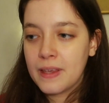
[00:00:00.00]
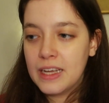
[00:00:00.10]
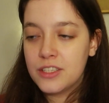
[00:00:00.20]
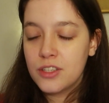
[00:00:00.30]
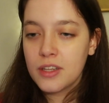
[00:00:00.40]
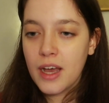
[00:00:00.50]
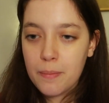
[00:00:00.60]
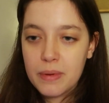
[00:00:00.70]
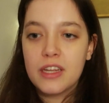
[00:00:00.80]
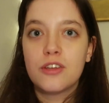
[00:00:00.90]
It's not
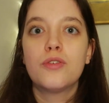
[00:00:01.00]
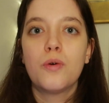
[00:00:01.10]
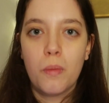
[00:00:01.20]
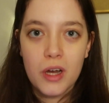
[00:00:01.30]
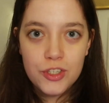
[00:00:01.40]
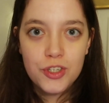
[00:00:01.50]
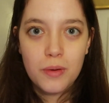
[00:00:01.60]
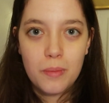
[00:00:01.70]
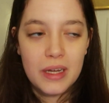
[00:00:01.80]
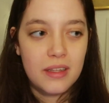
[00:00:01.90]
happening too much,
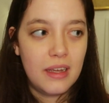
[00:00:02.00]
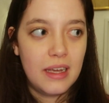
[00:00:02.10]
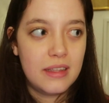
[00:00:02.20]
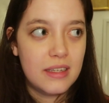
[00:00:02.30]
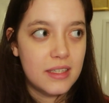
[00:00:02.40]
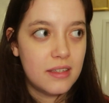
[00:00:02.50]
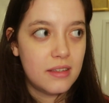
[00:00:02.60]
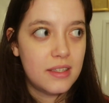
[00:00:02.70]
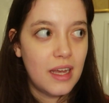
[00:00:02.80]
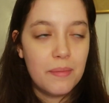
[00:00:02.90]
but it is,
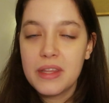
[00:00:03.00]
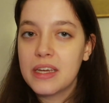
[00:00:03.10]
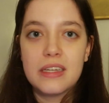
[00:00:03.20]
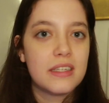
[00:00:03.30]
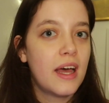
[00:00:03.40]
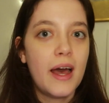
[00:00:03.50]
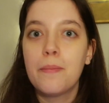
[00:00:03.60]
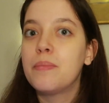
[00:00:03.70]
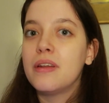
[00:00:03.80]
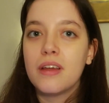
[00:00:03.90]
something is
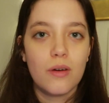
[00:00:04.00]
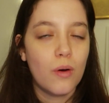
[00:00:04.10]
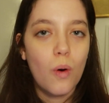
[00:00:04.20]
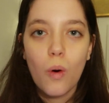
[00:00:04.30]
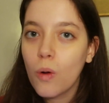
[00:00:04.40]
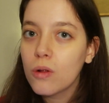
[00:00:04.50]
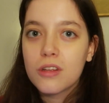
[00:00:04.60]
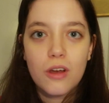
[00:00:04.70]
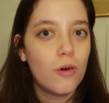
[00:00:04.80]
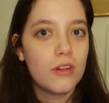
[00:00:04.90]
happening all
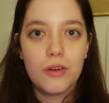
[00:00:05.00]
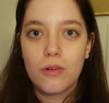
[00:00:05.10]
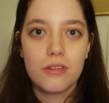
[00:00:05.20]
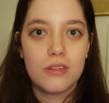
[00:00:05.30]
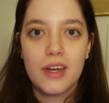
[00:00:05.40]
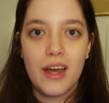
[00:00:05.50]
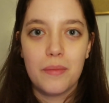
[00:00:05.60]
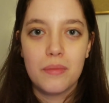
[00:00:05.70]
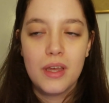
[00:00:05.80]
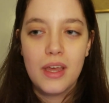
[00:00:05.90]
the
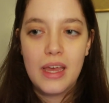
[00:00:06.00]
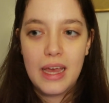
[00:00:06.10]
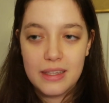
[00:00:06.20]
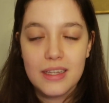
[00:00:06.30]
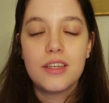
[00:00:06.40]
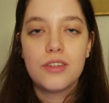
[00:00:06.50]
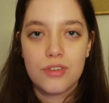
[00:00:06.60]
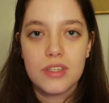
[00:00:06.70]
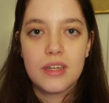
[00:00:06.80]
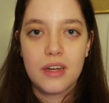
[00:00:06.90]
time, and that's
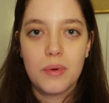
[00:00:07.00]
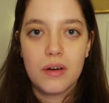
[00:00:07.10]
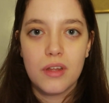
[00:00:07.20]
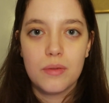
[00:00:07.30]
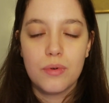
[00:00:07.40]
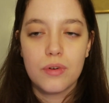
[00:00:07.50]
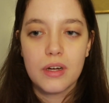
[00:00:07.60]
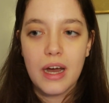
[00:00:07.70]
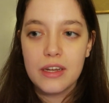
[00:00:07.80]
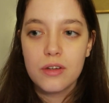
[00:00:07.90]
interesting about that
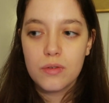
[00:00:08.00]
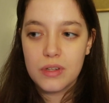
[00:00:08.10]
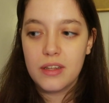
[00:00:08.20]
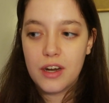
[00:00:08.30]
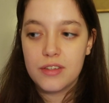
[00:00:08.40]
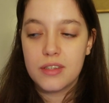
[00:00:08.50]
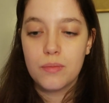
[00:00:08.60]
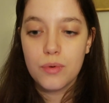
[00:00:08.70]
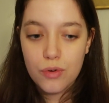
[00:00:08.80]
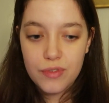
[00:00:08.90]
book. I know that there is a
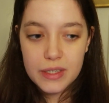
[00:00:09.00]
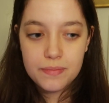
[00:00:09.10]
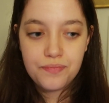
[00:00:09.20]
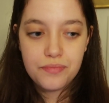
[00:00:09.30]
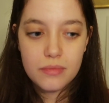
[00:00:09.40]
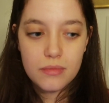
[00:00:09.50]
movie